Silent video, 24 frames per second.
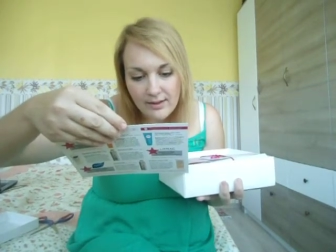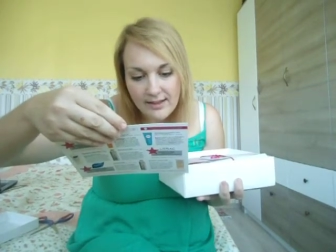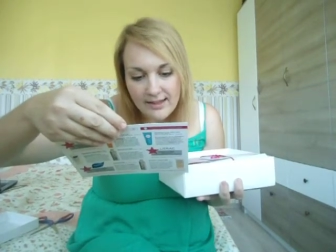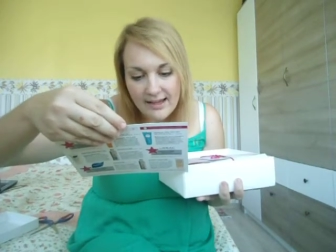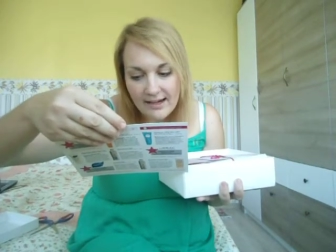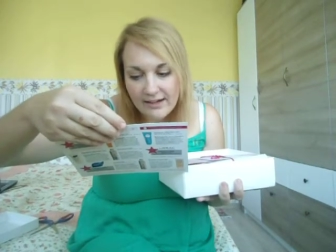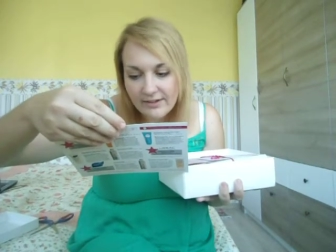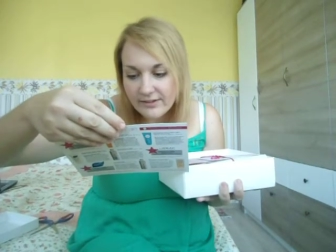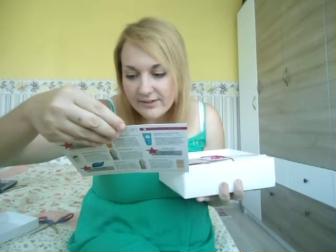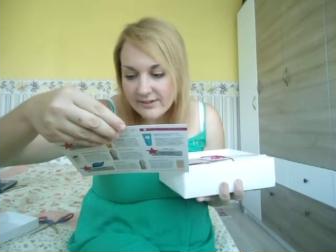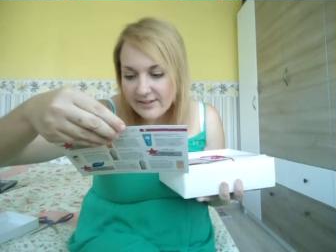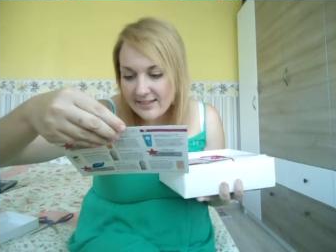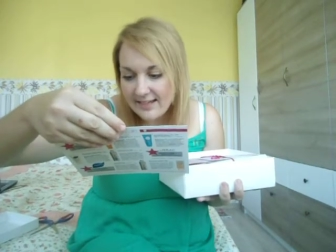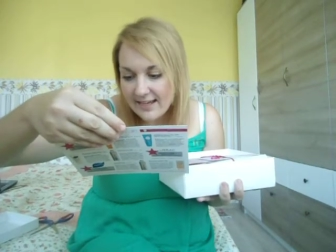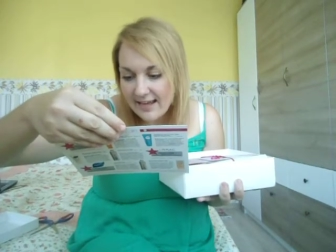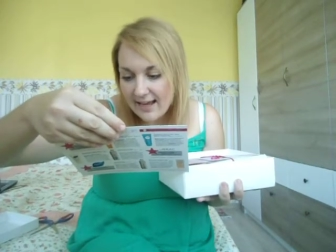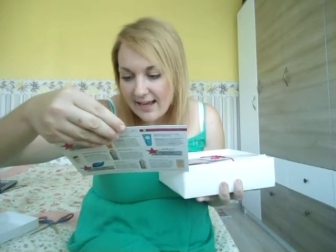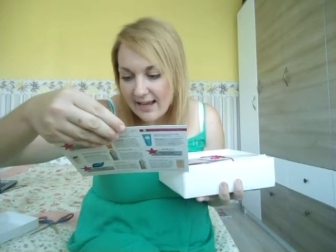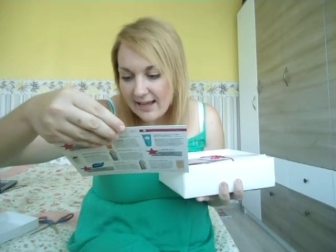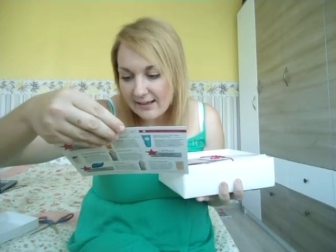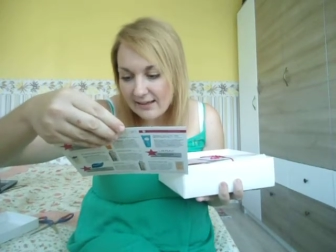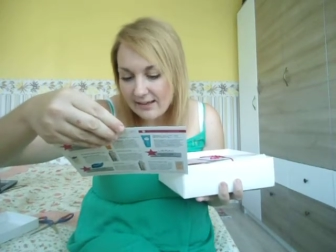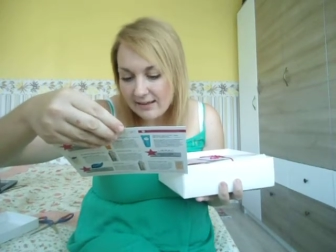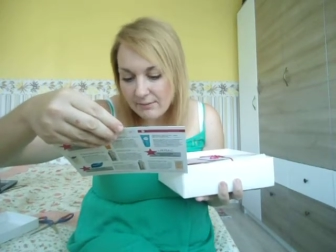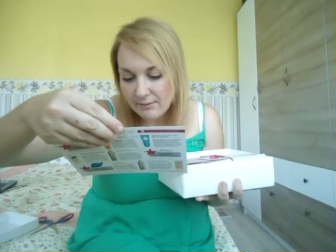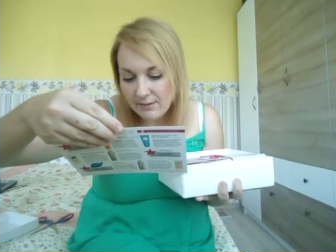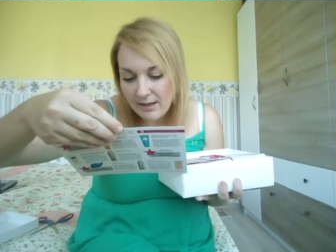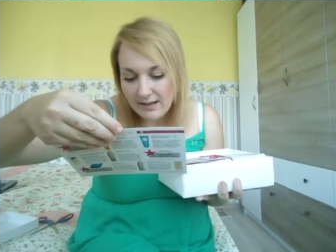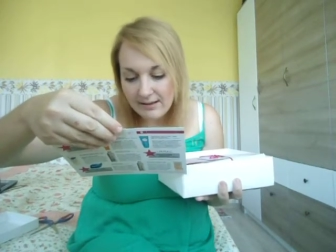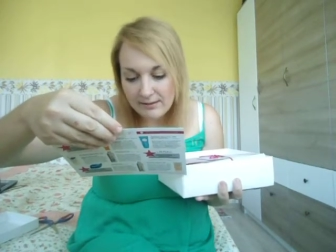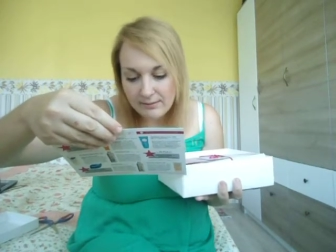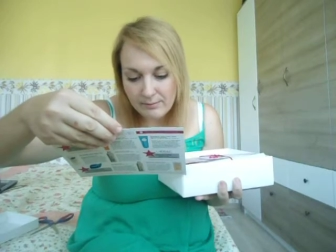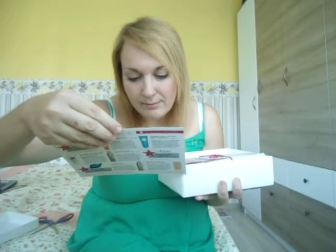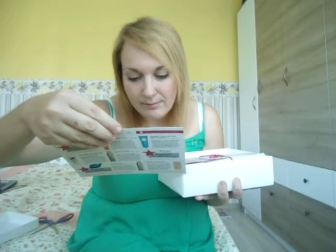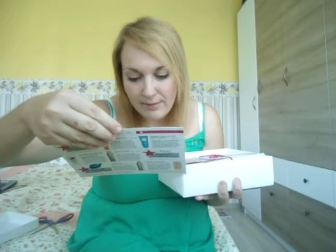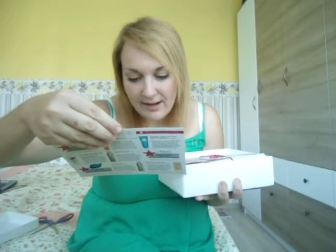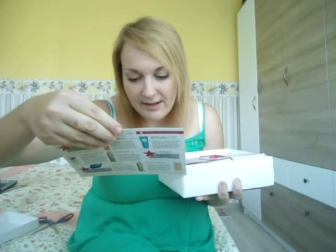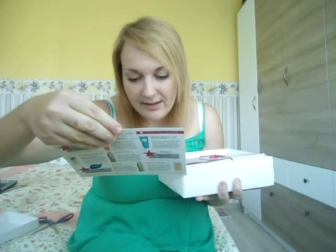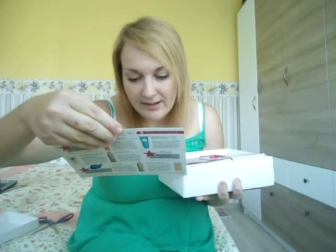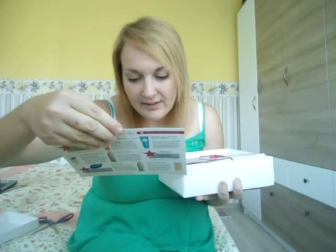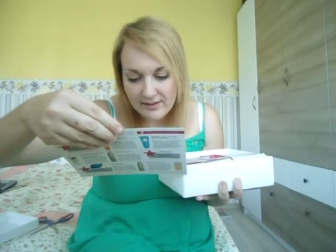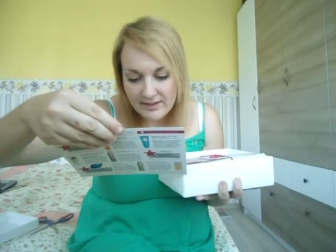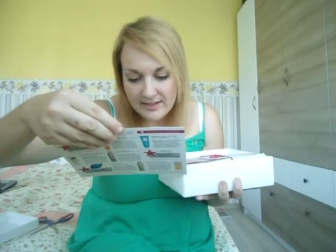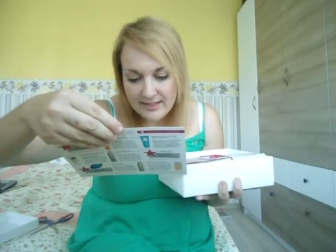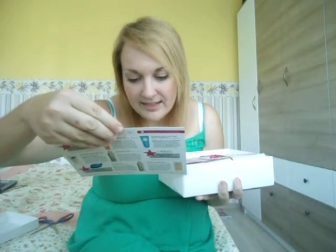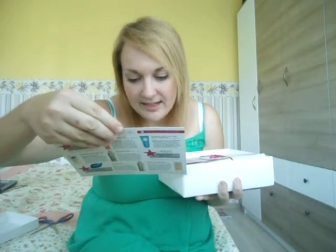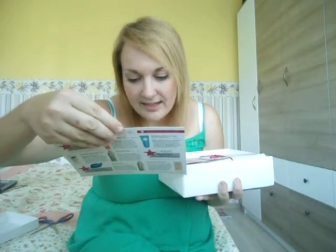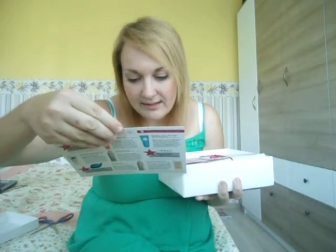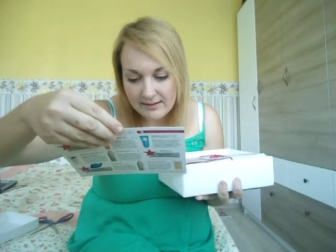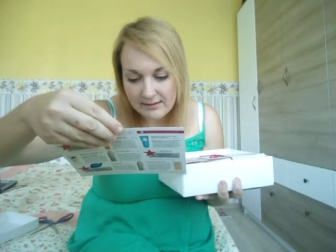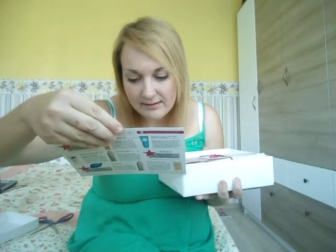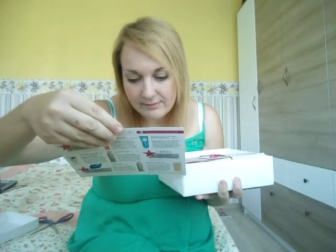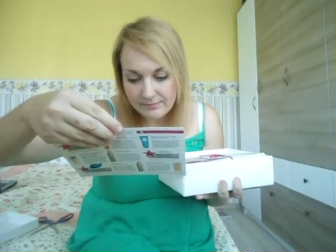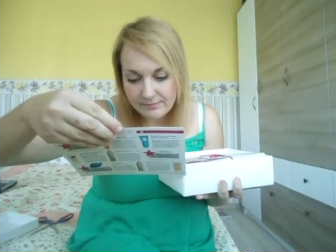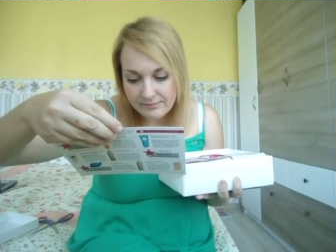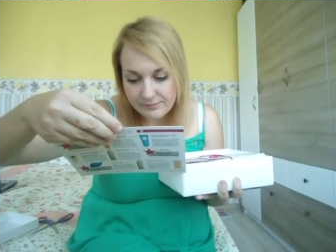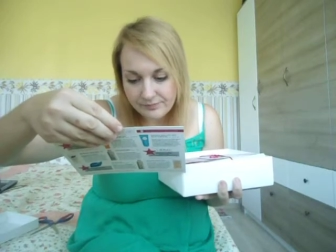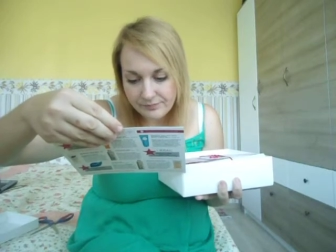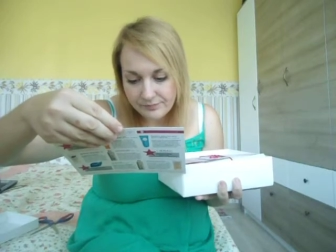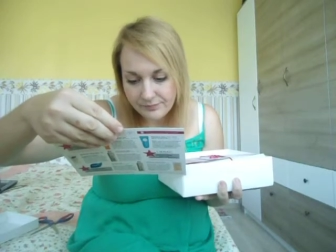Carroten and Bioten